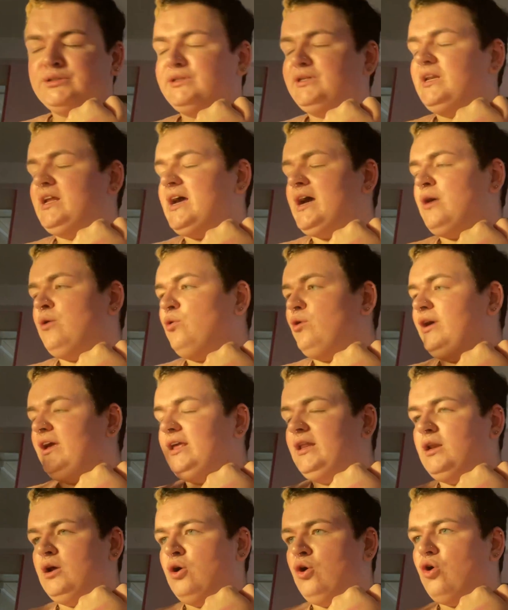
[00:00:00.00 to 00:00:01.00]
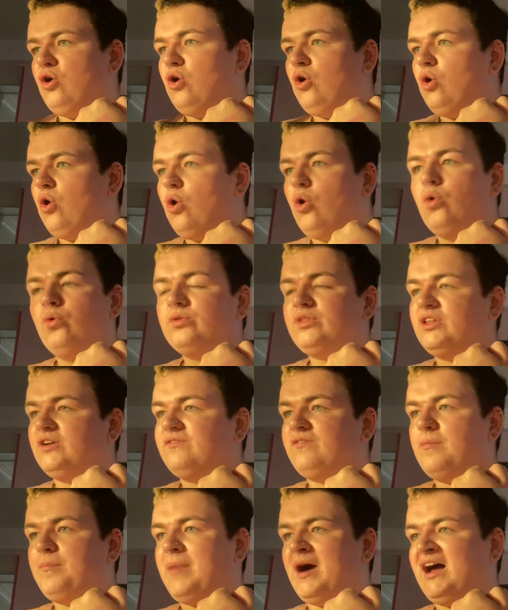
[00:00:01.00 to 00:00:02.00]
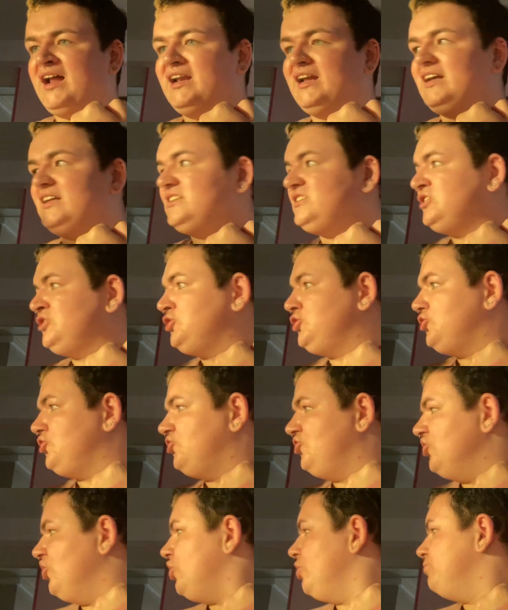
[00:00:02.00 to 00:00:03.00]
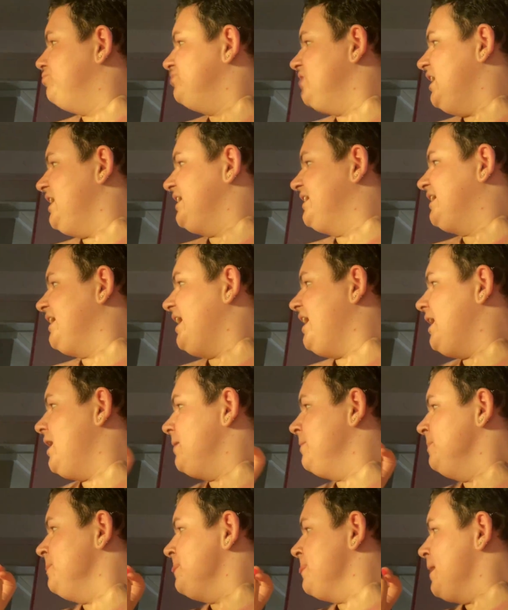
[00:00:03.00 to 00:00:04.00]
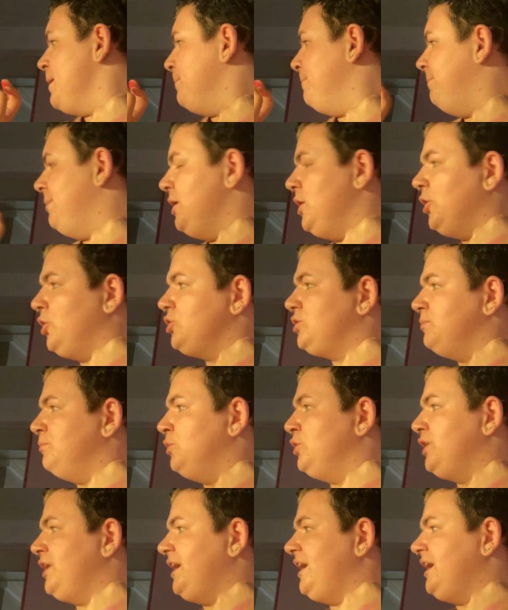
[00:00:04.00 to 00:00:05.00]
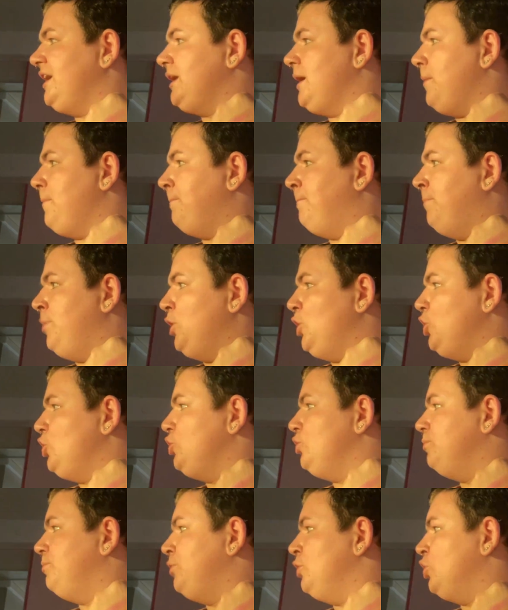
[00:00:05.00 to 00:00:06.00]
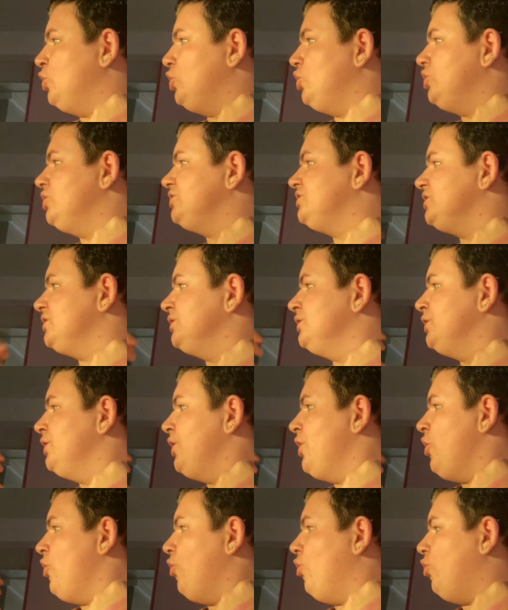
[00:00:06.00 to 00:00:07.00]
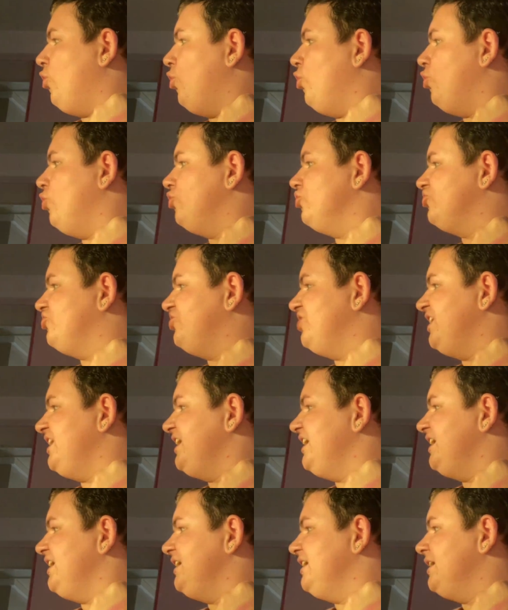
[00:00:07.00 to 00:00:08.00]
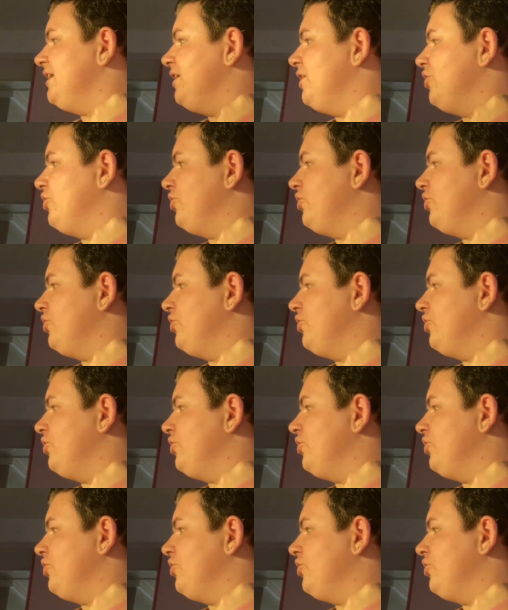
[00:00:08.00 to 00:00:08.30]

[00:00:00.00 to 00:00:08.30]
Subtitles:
Now, in all the other palettes, Jawbreaker, Blood Money, Blue Blood, Orgy,